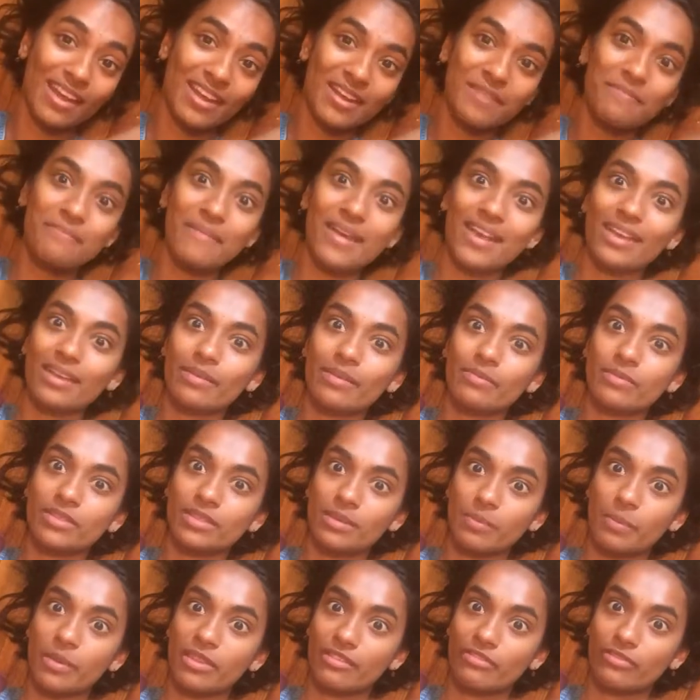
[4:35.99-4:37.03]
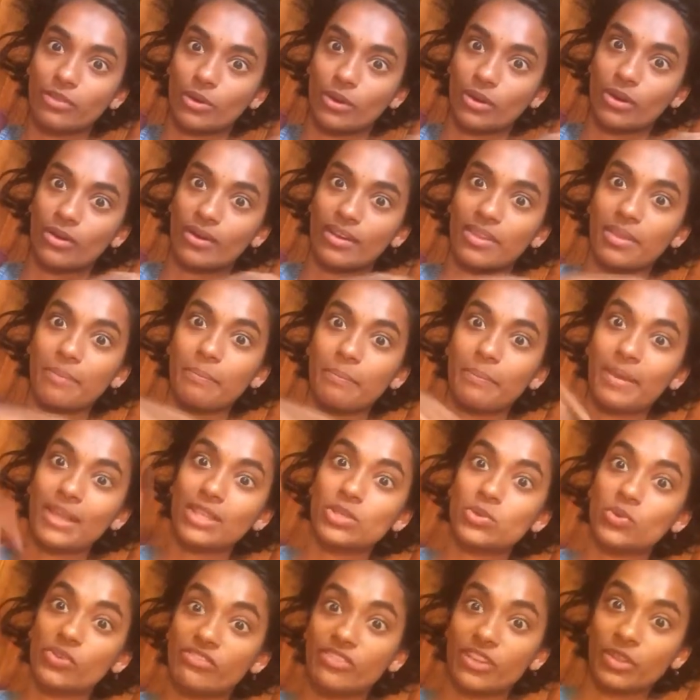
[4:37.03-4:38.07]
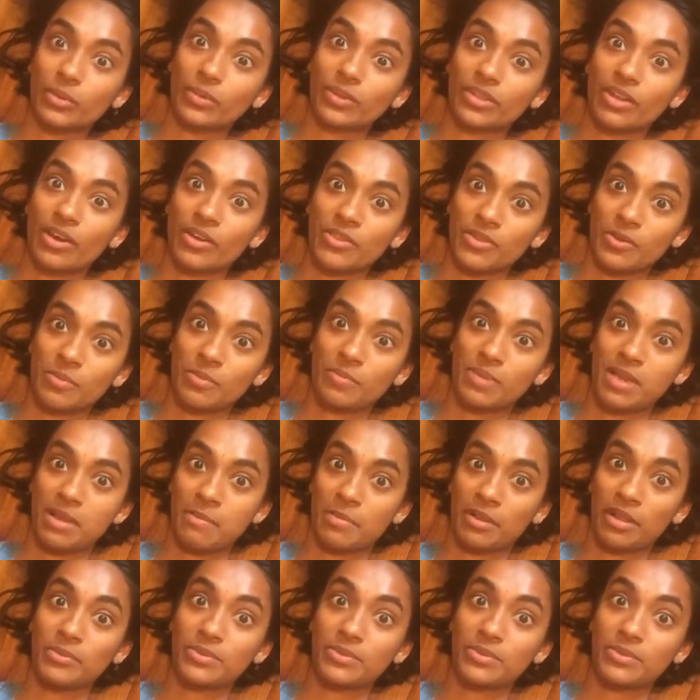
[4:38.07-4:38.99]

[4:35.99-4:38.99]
I didn't make him sleep on the floor. Okay, the beds were filled with other people.